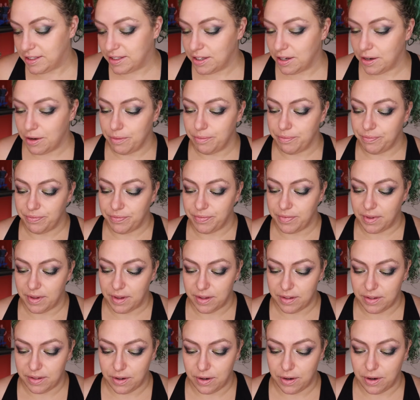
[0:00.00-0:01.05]
So
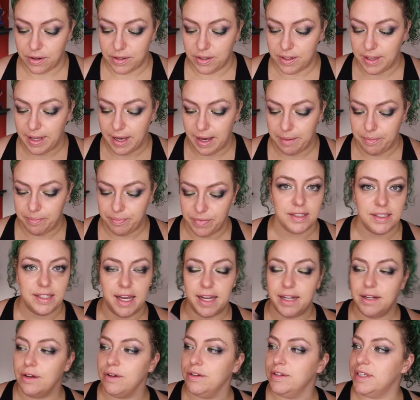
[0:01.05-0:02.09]
so go do that.
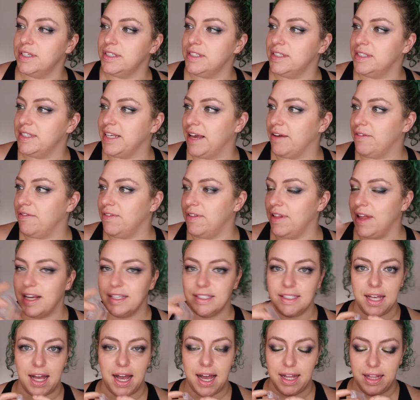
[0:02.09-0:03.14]
Side note, this is a
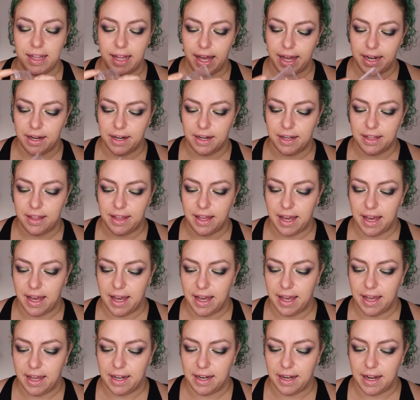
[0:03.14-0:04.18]
floss highlighter
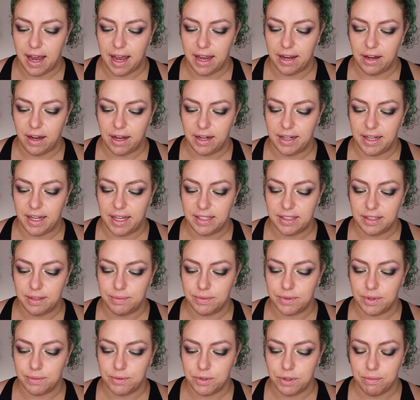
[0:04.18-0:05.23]
that I got in a
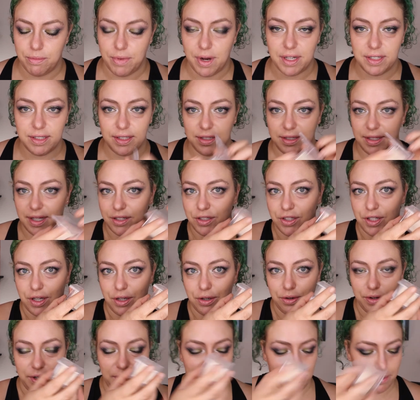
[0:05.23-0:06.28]
subscription box and it's actually a
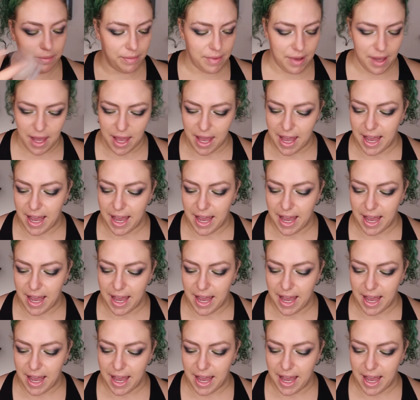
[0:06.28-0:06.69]
cream.